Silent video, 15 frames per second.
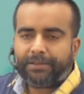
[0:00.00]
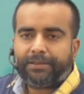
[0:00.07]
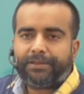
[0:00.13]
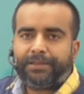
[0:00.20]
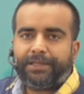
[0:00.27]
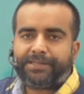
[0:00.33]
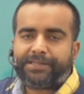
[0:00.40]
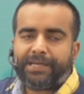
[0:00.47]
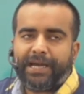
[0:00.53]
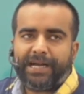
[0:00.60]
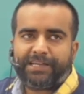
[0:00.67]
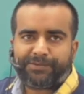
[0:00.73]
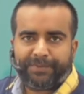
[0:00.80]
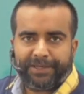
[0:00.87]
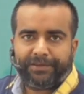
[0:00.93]
this
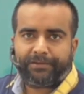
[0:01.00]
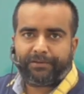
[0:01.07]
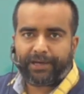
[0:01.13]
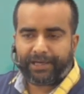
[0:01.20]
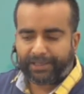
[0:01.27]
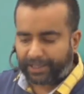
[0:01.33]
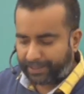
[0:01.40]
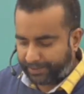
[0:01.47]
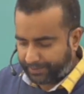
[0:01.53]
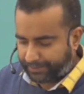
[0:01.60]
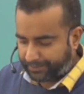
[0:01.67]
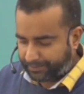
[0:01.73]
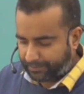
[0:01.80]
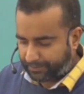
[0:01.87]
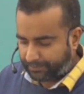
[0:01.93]
has been threatened
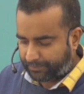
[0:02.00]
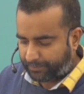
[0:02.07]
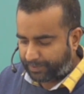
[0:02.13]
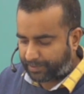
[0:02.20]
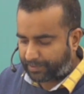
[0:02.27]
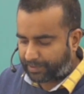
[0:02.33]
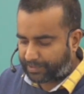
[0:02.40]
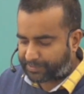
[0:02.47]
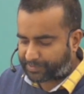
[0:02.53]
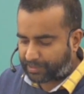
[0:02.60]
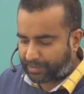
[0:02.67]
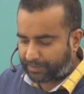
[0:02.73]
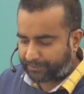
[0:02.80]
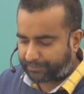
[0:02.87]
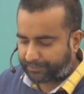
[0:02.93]
because
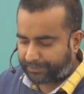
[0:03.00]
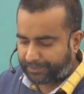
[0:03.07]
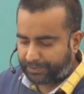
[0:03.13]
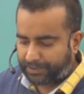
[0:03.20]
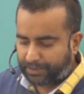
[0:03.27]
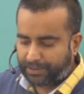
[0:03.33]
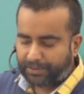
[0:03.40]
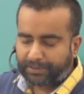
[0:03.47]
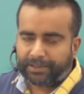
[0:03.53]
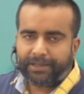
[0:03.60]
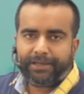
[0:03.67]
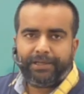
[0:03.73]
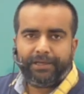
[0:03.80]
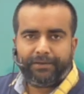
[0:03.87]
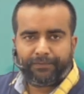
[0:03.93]
of the
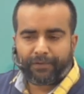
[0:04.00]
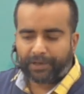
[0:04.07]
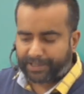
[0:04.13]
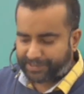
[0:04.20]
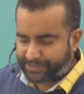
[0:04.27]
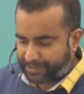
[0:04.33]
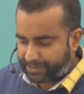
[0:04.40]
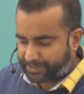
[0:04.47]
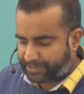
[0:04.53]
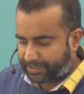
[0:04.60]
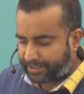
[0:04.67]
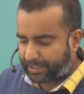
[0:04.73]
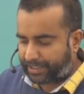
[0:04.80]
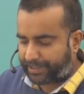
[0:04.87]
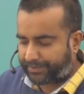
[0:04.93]

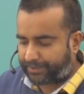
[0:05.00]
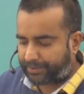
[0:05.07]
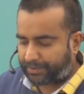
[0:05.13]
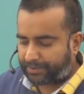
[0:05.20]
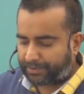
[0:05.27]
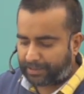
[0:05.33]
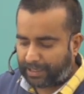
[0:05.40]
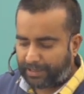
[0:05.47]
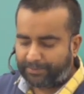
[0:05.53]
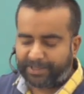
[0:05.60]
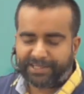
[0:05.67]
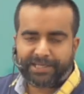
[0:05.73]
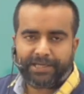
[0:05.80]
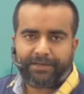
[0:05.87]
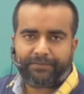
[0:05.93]
deforestation and
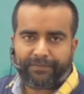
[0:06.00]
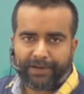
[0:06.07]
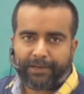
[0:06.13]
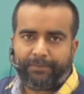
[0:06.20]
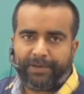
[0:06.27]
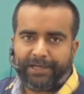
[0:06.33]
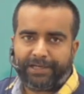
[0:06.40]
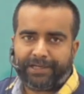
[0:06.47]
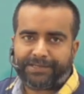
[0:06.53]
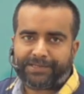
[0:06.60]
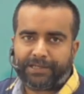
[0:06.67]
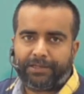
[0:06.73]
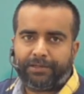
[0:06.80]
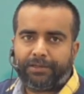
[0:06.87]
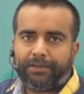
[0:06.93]
habitat
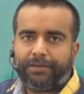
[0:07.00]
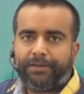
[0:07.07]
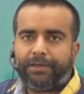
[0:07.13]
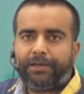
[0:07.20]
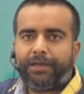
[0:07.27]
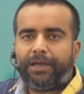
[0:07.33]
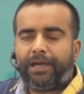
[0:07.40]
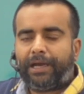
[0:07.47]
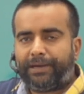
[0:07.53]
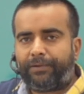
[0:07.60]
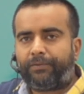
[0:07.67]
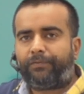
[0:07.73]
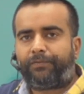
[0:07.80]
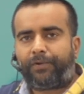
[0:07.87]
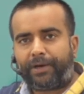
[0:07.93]
fragmentation, and
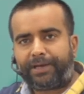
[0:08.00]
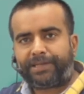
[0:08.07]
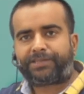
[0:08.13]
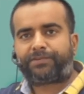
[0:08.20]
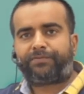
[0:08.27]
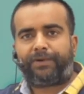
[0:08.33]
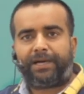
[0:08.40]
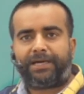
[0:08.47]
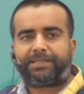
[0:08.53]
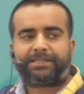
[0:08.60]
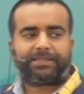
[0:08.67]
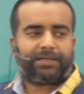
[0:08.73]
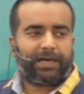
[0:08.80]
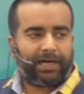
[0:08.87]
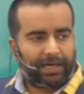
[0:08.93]
forest
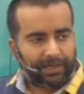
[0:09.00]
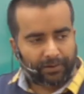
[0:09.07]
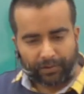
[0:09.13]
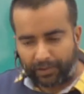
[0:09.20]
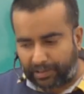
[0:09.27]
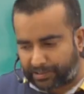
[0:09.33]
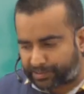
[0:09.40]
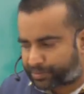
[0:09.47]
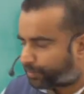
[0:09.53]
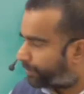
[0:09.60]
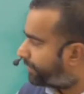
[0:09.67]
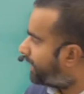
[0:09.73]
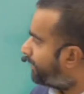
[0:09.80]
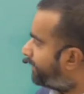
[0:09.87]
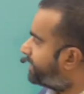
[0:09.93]
fires are also
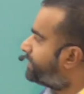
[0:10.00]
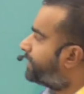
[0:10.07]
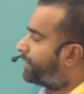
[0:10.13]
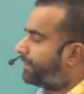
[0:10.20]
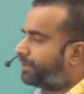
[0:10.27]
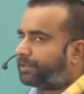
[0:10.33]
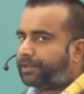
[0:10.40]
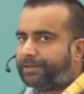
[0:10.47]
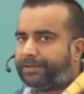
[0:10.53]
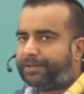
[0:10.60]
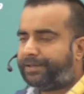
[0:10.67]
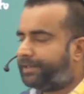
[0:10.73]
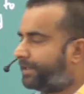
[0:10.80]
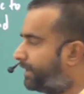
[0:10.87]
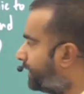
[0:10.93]
damaging it,
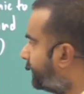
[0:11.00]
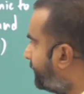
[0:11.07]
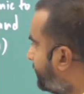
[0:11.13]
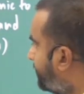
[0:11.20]
okay?